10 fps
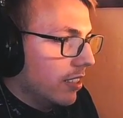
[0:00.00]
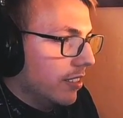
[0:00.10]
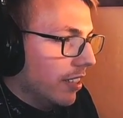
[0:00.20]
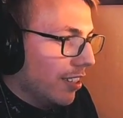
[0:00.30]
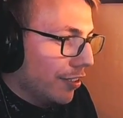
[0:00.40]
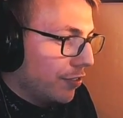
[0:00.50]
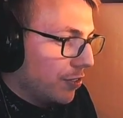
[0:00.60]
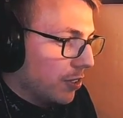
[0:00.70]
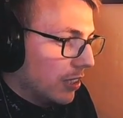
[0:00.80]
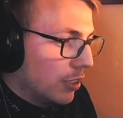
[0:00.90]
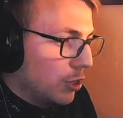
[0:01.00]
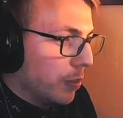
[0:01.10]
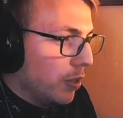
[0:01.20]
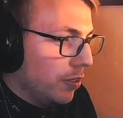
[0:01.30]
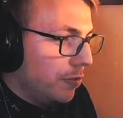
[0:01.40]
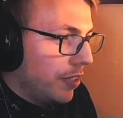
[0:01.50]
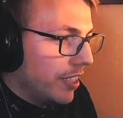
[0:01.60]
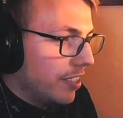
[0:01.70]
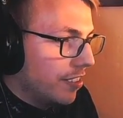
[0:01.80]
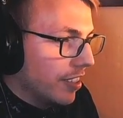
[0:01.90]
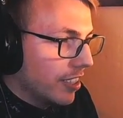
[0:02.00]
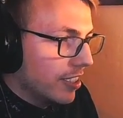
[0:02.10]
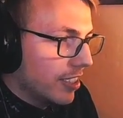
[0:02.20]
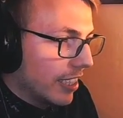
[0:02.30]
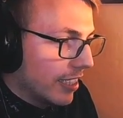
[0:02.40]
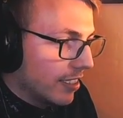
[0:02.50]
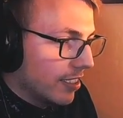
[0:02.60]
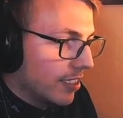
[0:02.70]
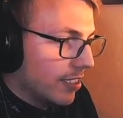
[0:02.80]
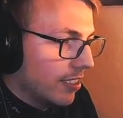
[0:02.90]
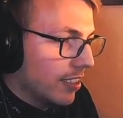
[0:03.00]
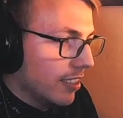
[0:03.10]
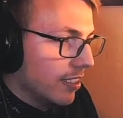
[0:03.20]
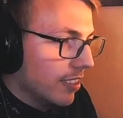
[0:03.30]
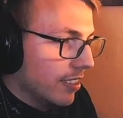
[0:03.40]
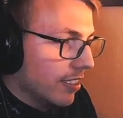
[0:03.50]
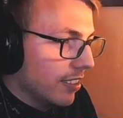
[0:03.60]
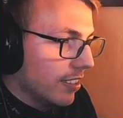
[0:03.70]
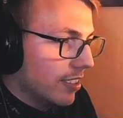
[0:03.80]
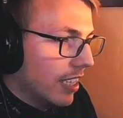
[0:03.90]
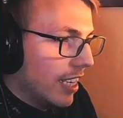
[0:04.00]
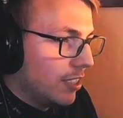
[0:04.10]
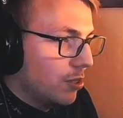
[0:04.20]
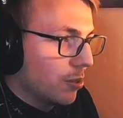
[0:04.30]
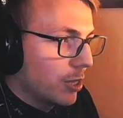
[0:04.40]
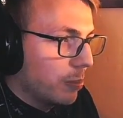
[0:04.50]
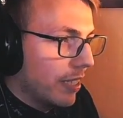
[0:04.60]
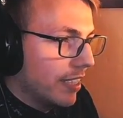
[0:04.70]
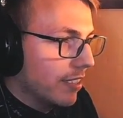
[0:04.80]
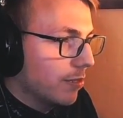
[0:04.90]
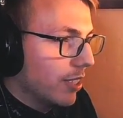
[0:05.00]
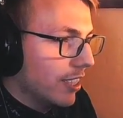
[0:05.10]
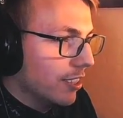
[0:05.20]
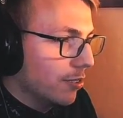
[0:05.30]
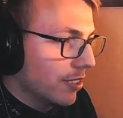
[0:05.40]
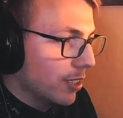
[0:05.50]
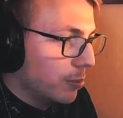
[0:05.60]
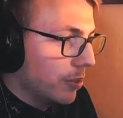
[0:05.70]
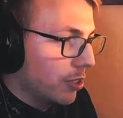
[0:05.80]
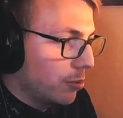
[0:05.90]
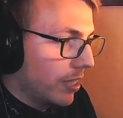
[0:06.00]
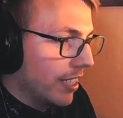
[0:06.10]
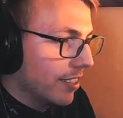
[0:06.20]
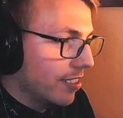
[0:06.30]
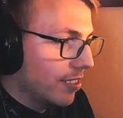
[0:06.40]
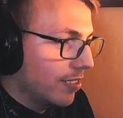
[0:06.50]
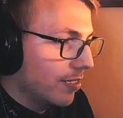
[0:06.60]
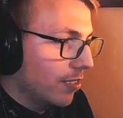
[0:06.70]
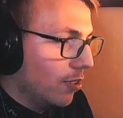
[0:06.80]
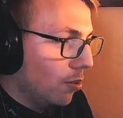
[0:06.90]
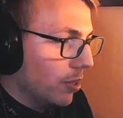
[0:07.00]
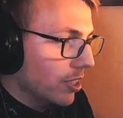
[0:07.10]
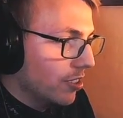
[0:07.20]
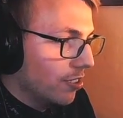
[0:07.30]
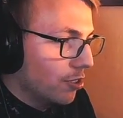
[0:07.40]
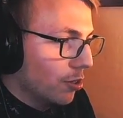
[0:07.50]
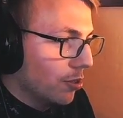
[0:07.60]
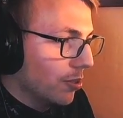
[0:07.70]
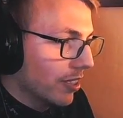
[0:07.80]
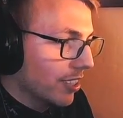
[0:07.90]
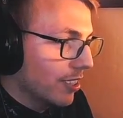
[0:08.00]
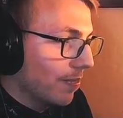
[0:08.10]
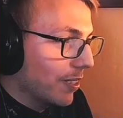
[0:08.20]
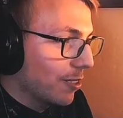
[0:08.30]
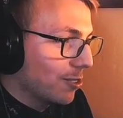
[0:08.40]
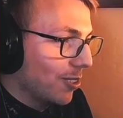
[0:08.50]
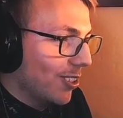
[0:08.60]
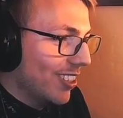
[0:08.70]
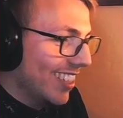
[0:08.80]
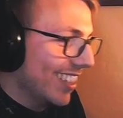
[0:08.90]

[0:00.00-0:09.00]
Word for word: There are a lot of small finicky things that it's hard to explain while doing this because we can't always show you unless something goes wrong.